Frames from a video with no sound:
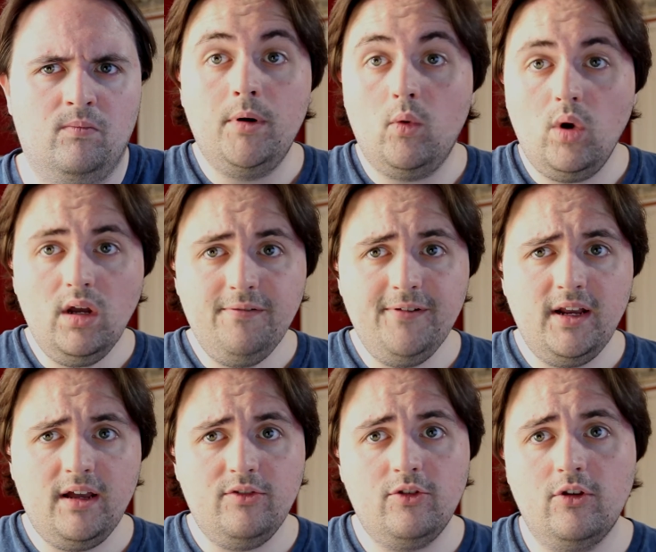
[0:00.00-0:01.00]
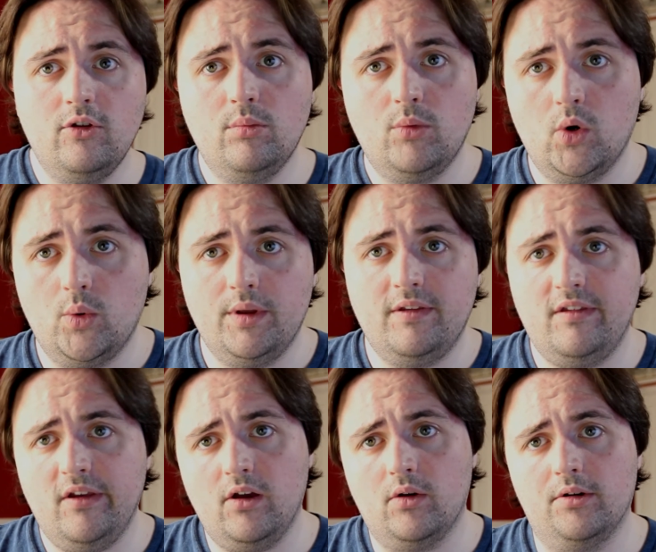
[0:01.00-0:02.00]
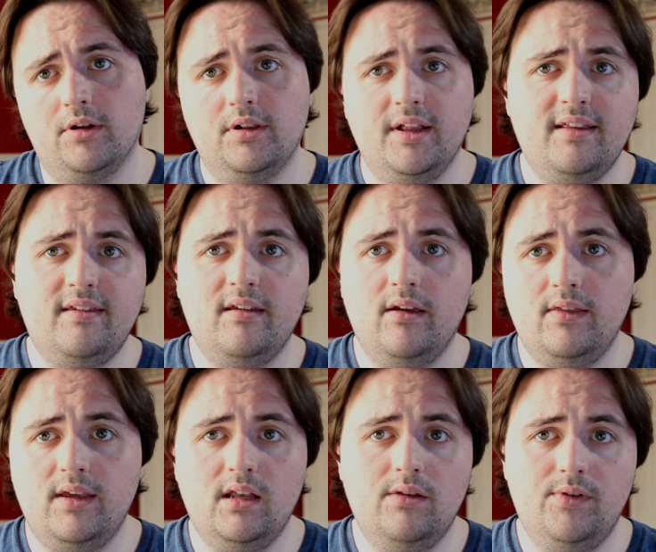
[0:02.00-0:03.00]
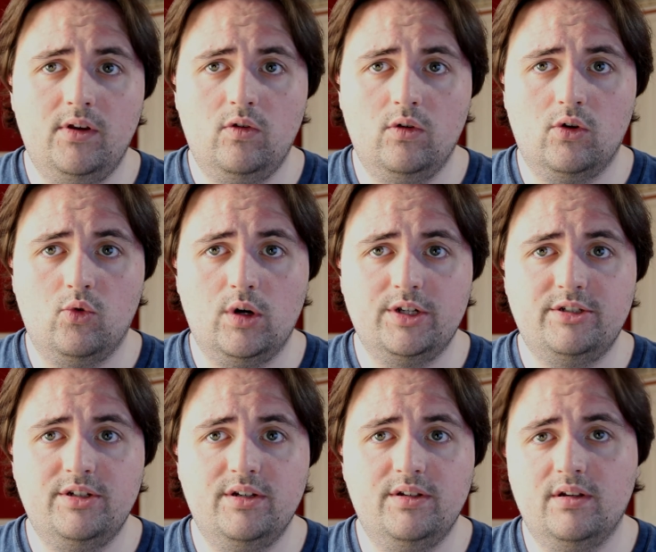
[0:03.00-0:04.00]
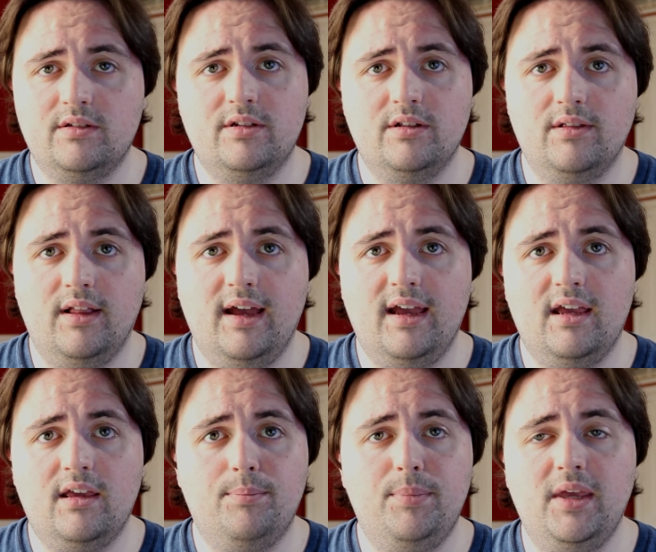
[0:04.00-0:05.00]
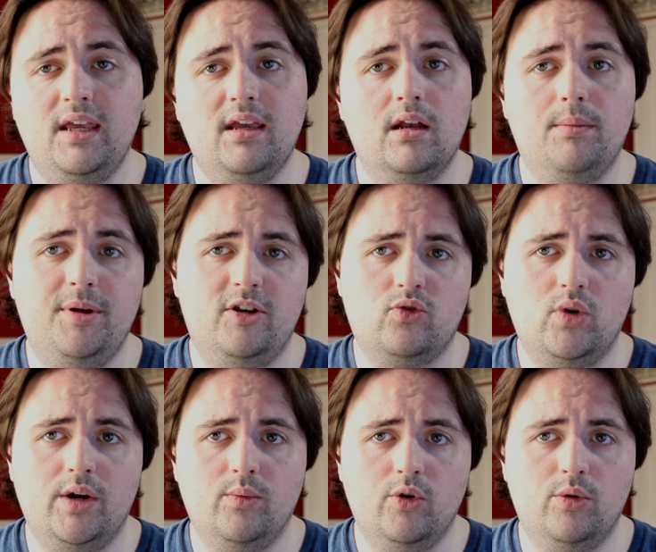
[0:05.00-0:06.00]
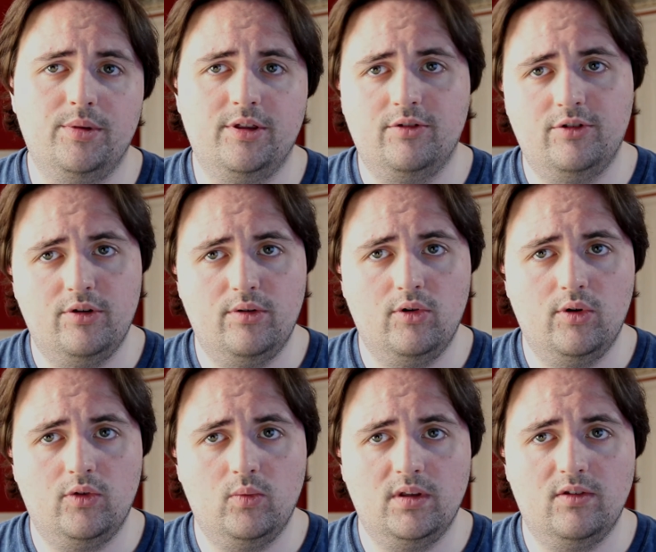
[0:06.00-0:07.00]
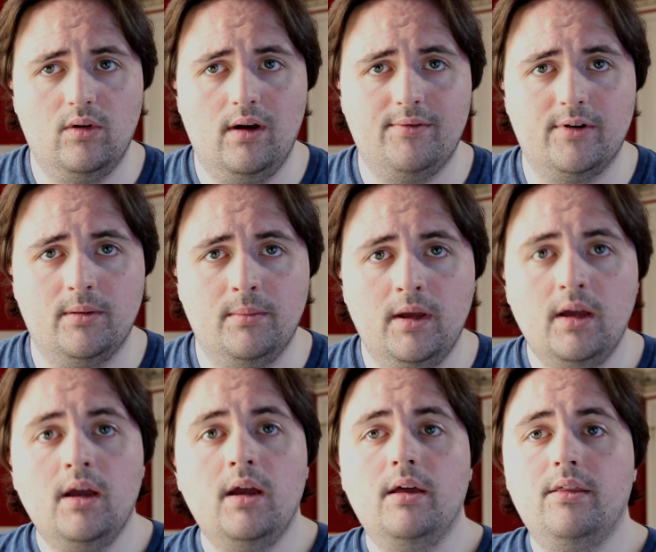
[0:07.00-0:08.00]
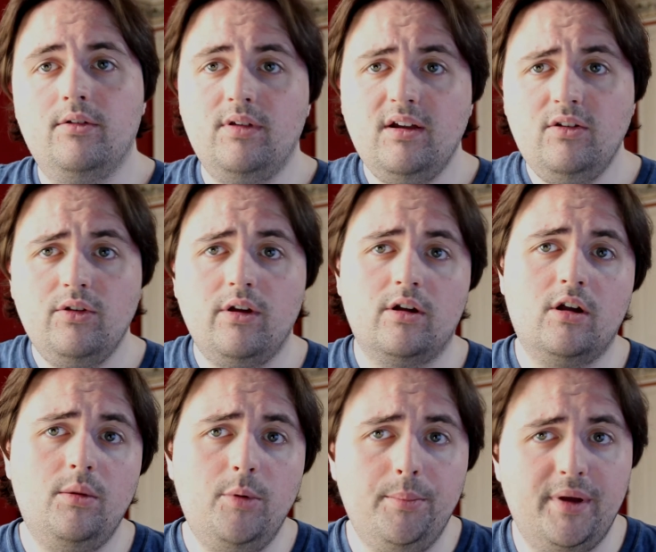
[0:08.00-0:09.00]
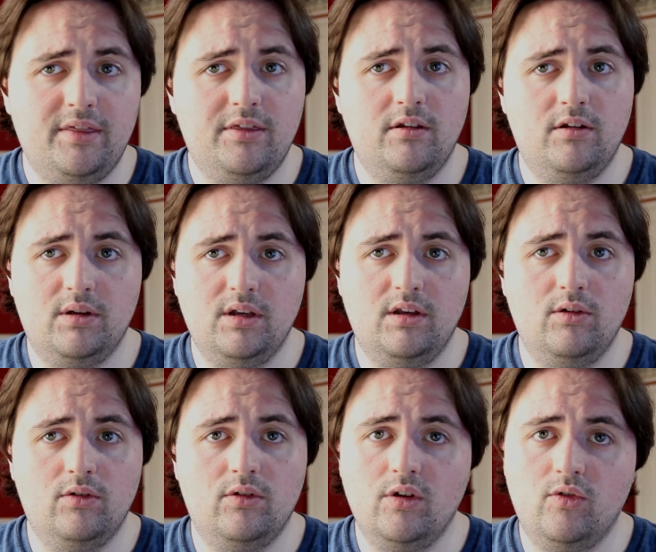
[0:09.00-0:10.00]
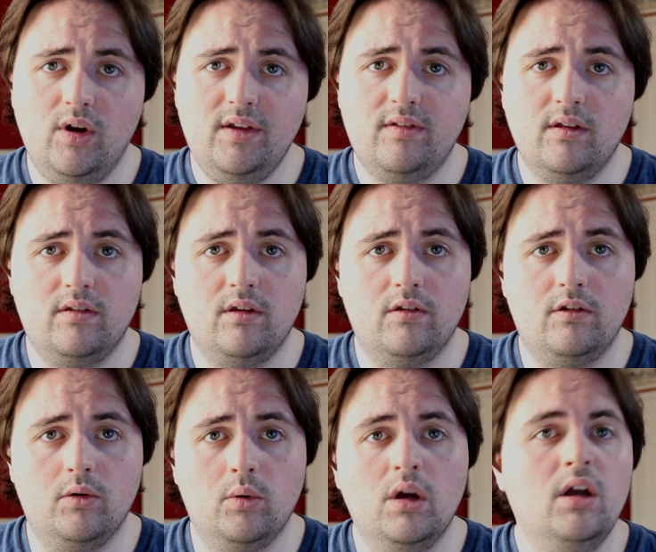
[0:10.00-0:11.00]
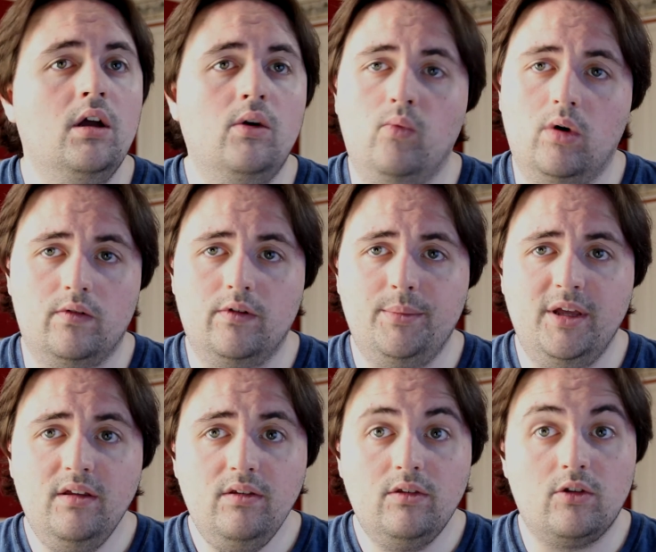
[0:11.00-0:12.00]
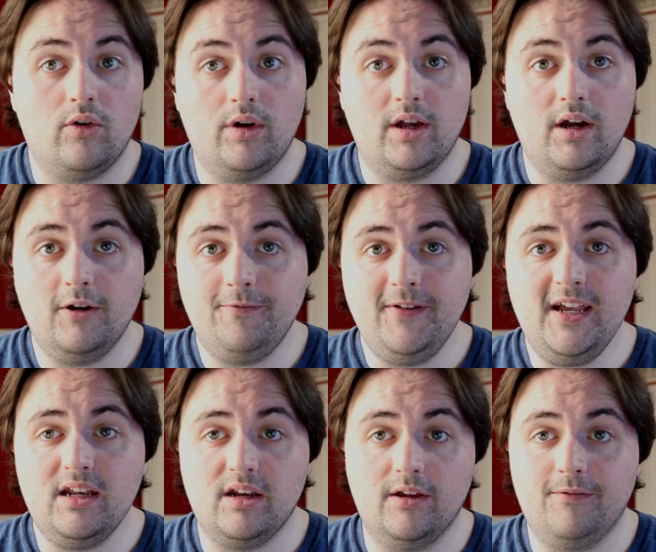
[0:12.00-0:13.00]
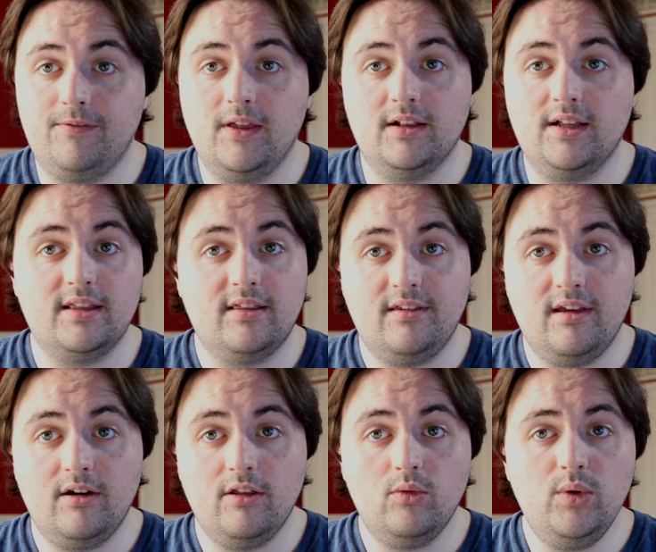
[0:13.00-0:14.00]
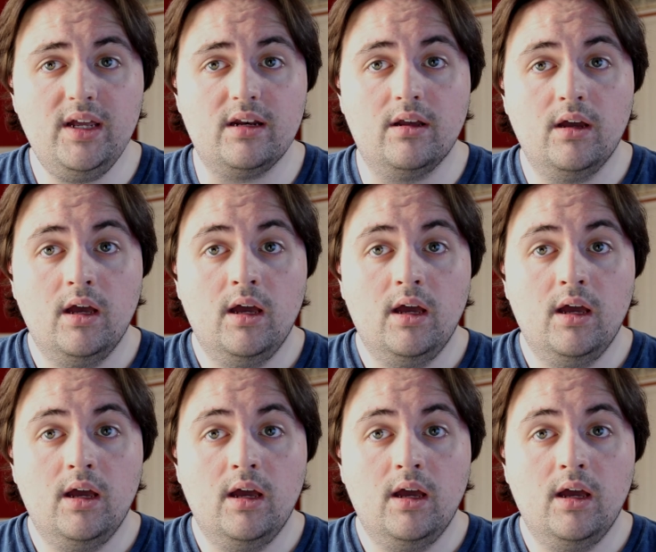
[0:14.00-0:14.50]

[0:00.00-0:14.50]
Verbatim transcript: But what if it has to do more with sound? Let's say the individual in question doesn't like being in a pitch quiet room where there's no noise whatsoever. There's actually a couple methods you can use to address this issue. One of them is turning on a fan if they like the sound of the wind.